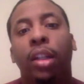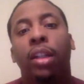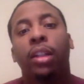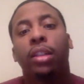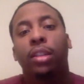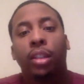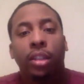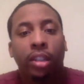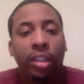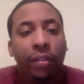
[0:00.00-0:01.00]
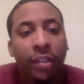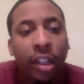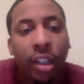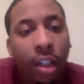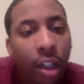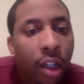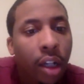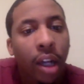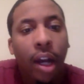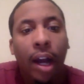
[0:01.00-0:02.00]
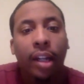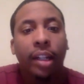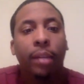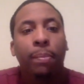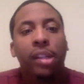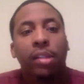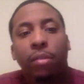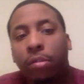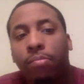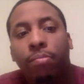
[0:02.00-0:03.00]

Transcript: He's shifty. I can get busy with him.